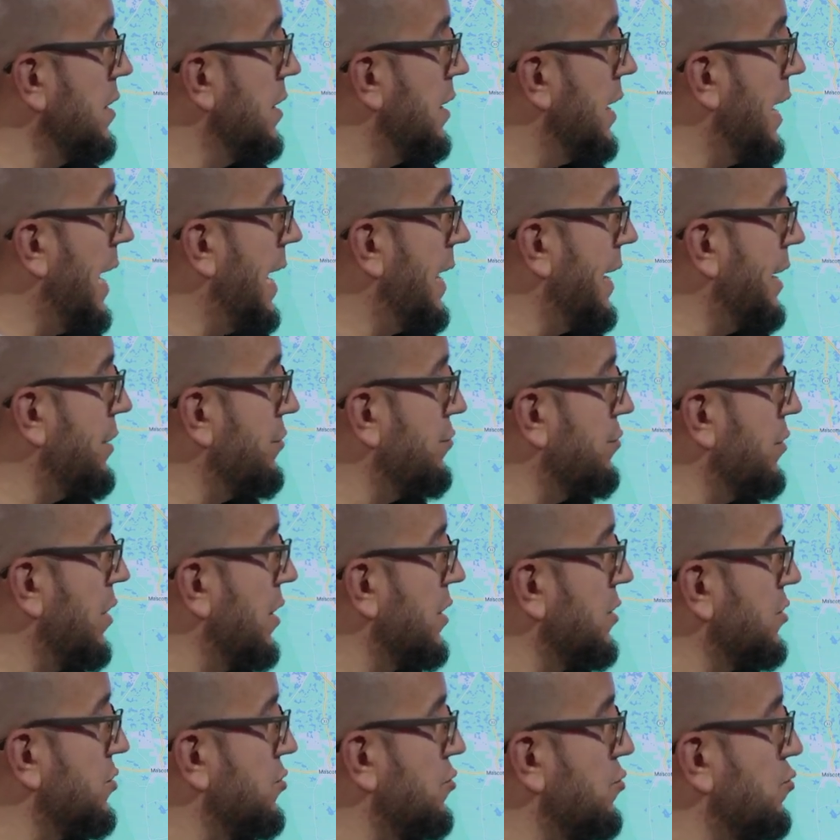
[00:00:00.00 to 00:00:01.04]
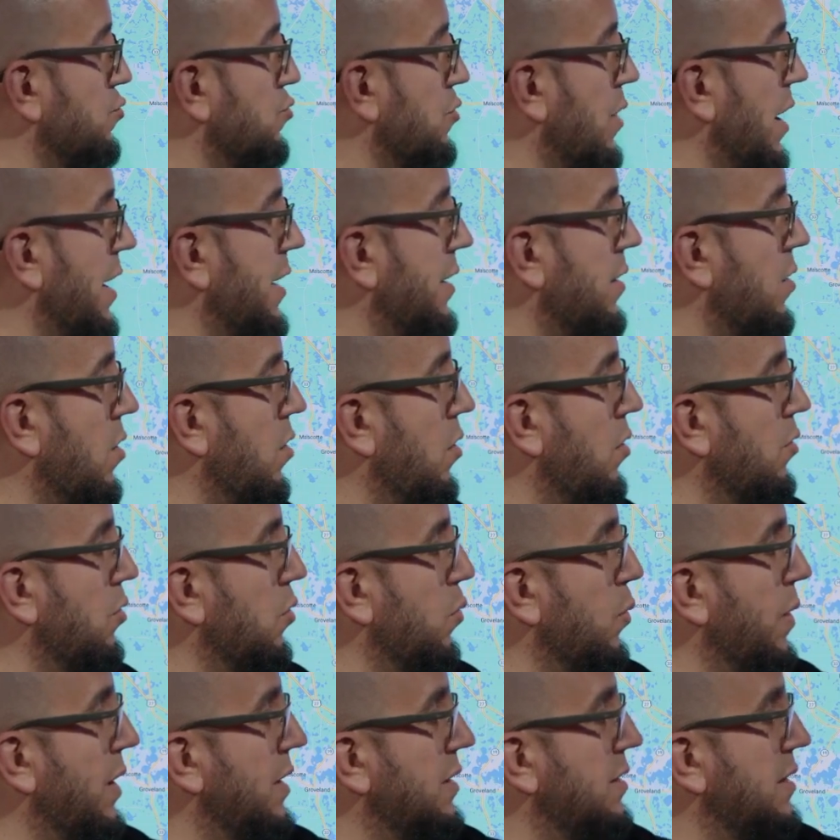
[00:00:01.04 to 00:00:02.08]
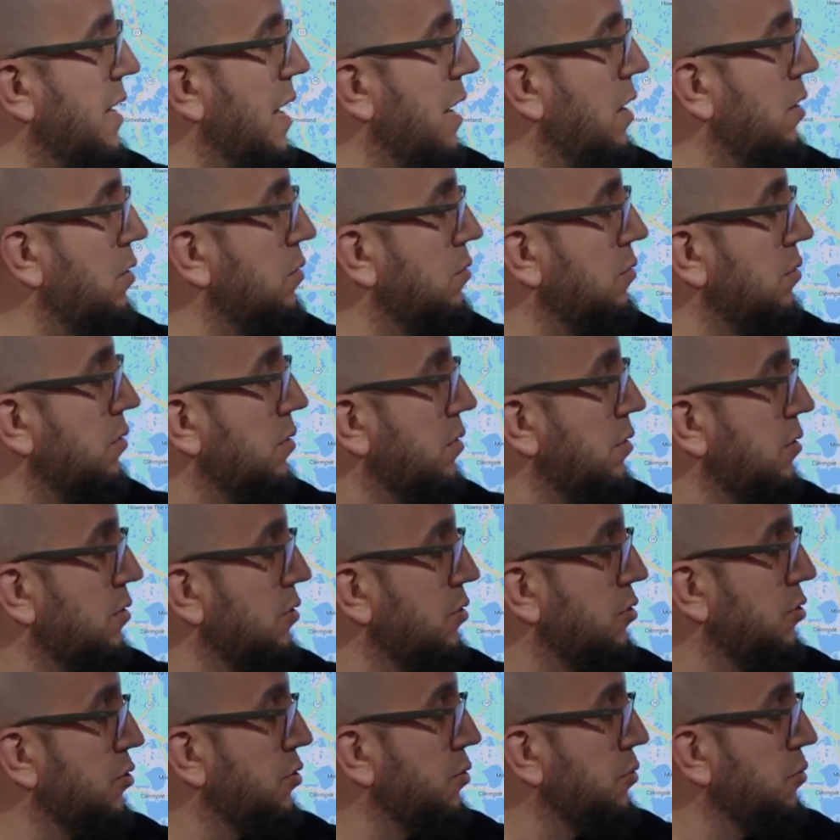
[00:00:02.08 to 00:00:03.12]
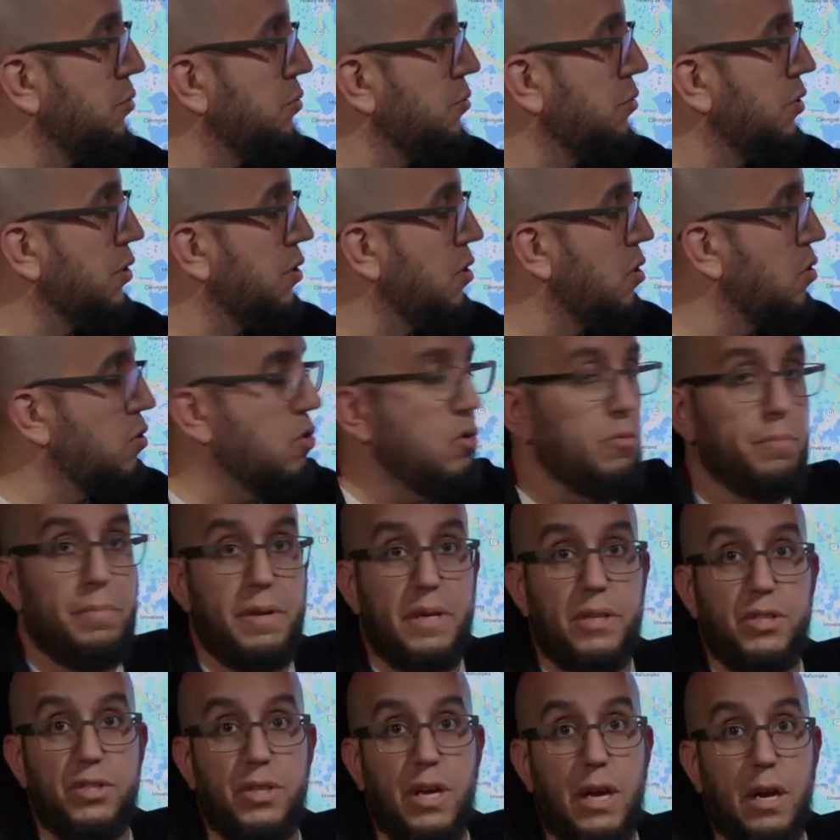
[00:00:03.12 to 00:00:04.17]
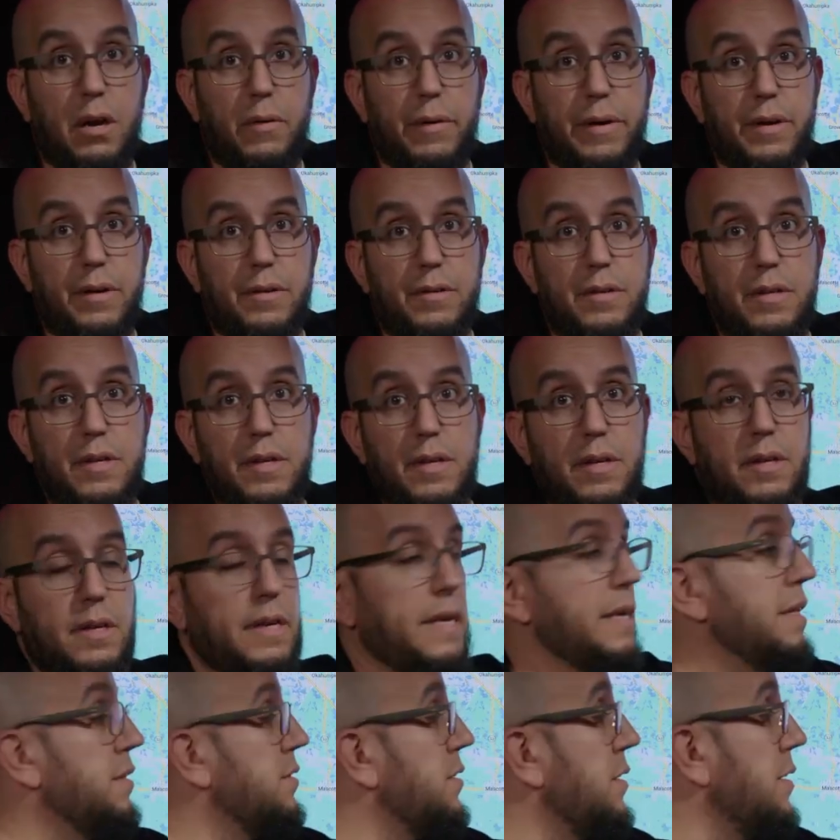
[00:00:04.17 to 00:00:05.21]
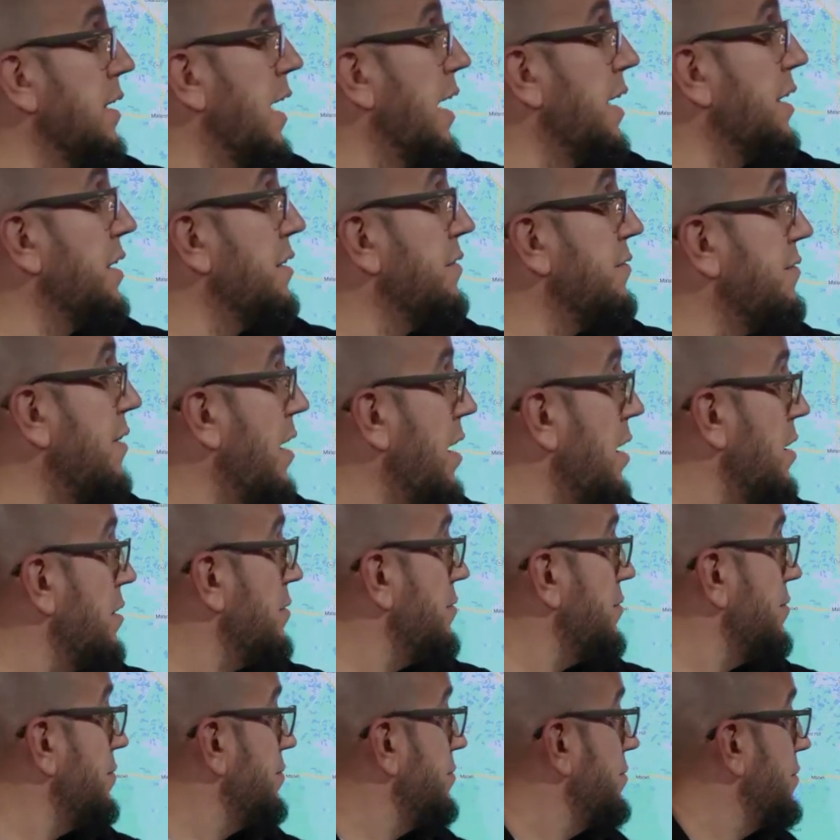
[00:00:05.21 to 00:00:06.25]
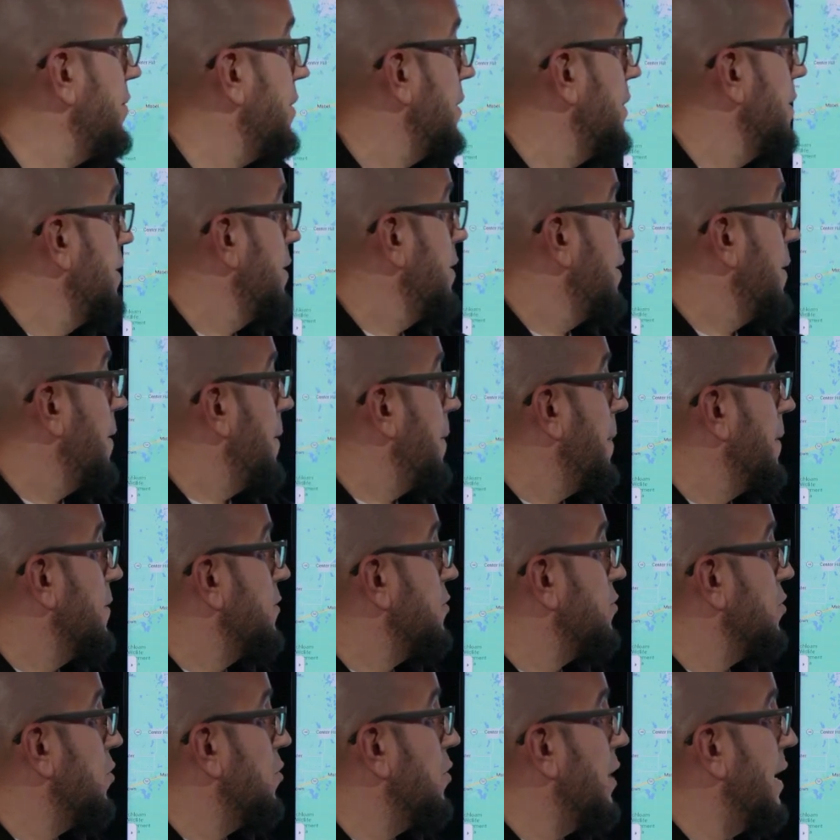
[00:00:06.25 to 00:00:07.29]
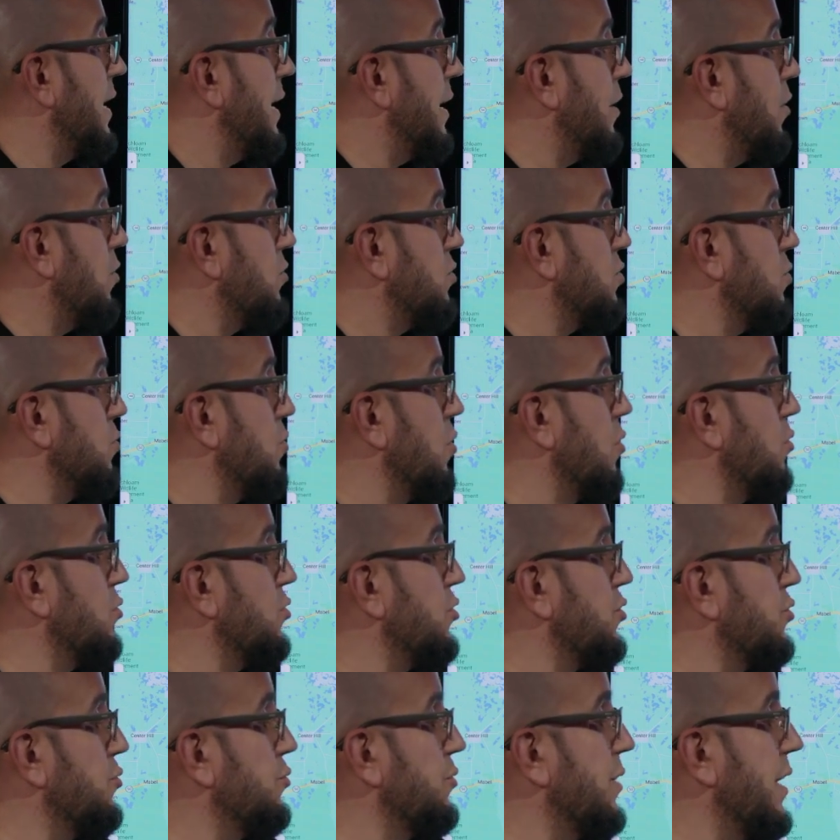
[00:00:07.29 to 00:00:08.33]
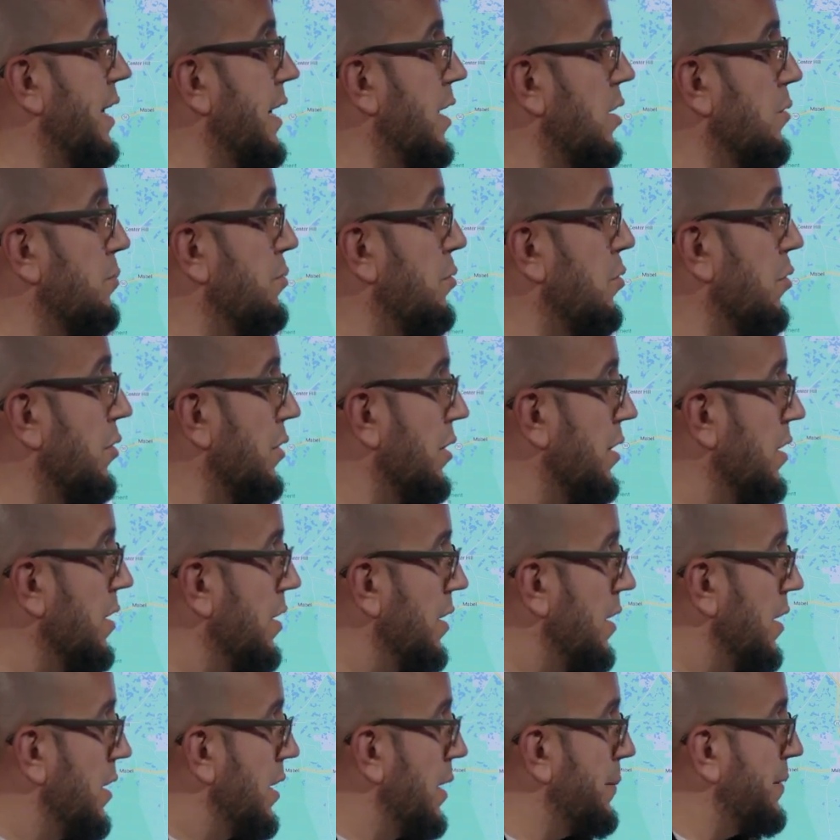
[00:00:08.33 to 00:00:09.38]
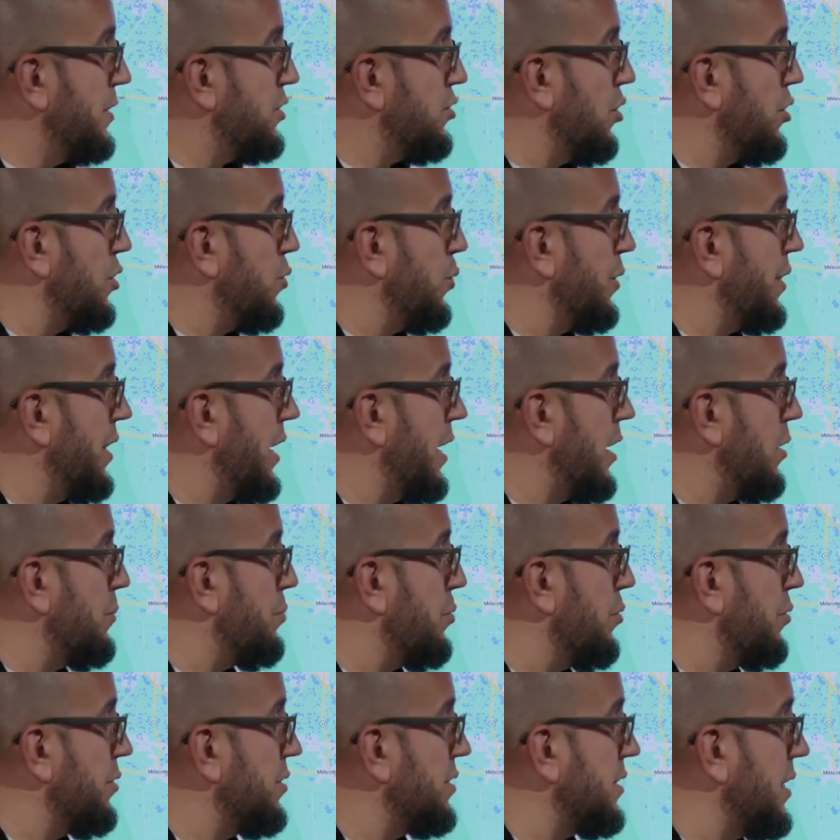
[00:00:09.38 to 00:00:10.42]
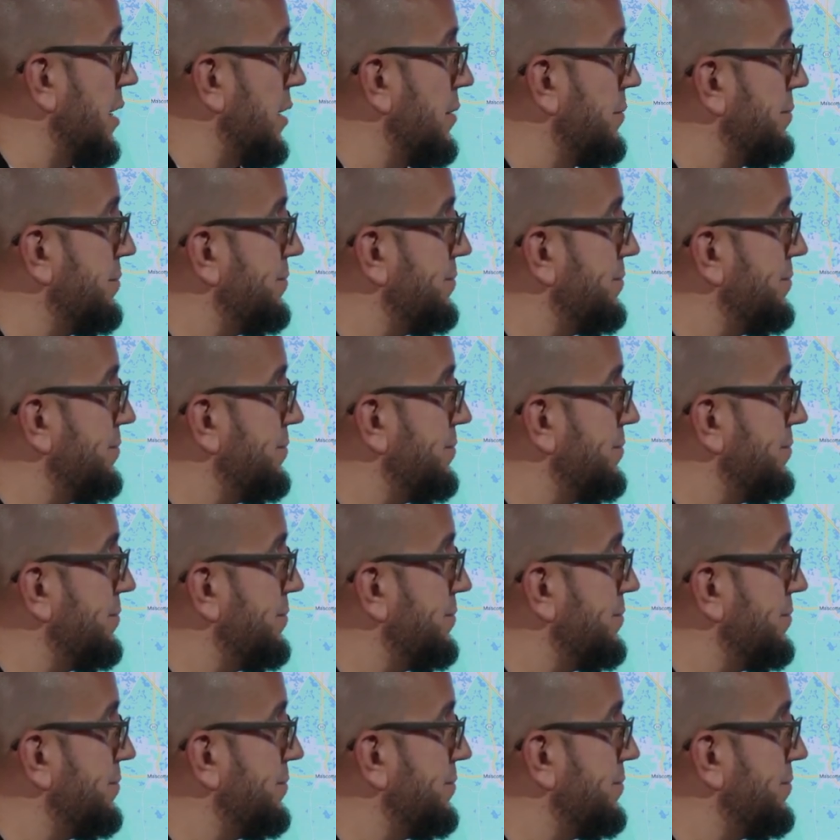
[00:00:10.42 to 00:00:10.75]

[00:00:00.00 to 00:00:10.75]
and it runs right all the way down to the Cocoa Beach area into 95. So, and it also goes through the airport. Let me show you where the airport is at.